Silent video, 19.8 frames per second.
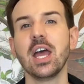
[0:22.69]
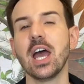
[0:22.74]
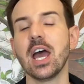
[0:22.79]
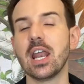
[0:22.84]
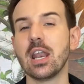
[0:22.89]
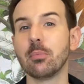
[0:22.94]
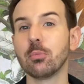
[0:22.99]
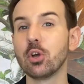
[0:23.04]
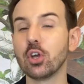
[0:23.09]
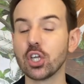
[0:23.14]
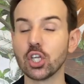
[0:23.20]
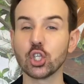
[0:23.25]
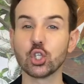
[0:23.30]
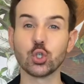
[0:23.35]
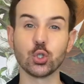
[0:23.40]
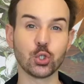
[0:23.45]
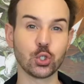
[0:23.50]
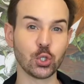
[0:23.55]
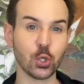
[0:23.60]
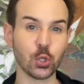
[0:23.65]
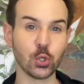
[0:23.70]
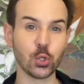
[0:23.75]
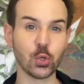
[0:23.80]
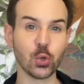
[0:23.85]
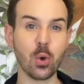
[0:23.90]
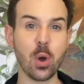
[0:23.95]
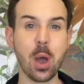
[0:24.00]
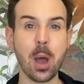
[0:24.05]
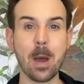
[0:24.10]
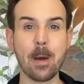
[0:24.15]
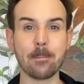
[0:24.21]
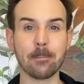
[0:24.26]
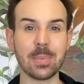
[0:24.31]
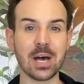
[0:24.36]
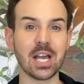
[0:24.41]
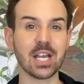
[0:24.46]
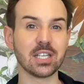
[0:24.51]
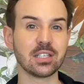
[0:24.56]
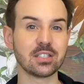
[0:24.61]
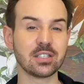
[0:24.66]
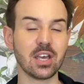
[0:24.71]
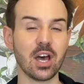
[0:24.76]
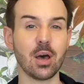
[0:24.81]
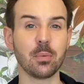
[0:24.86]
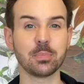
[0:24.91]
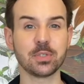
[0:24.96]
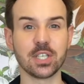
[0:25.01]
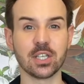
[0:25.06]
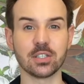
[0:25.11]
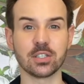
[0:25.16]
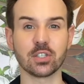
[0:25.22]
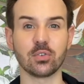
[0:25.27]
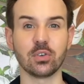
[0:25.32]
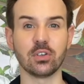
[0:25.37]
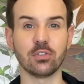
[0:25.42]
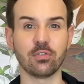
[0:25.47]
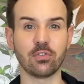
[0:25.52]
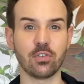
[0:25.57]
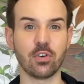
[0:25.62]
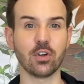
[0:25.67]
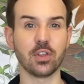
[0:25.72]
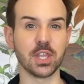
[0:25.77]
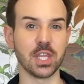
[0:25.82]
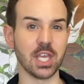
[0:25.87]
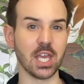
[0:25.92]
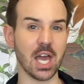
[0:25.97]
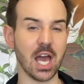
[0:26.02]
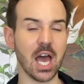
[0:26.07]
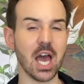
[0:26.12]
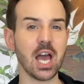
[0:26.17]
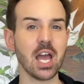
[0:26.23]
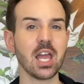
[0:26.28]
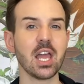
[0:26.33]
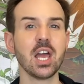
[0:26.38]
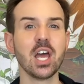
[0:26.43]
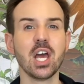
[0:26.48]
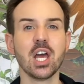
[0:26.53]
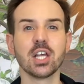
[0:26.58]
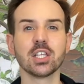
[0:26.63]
and I'm going to show you my top sunscreen for the eye.